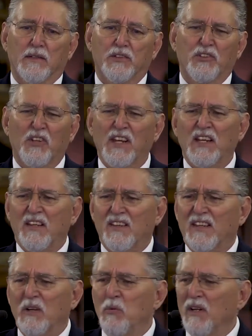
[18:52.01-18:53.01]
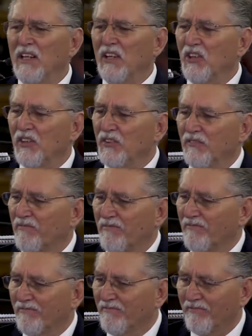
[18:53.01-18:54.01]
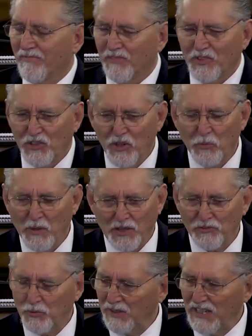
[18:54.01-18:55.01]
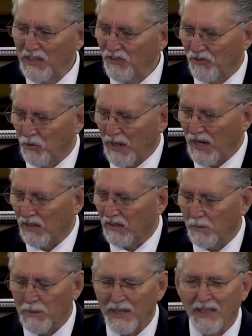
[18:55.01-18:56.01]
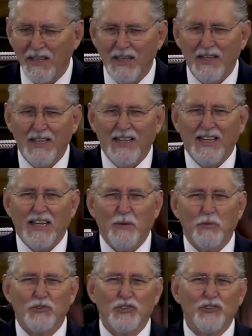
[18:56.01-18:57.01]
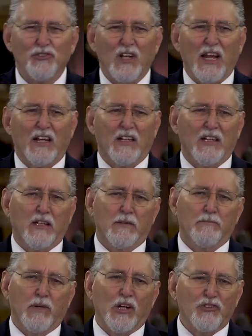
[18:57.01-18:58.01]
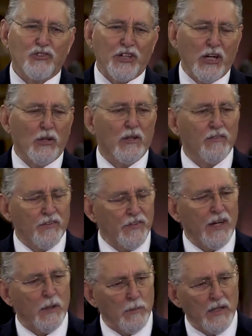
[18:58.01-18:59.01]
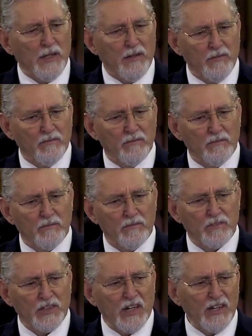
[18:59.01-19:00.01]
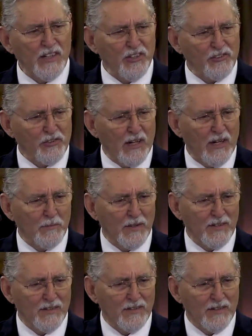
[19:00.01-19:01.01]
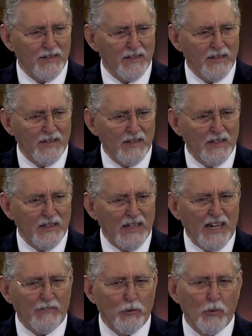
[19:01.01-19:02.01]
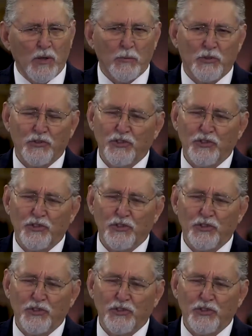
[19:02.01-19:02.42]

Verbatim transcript: So they, they really couldn't do much when he's around. I mean, it was just like a, a shell of a family. That's how he described it. Everyone was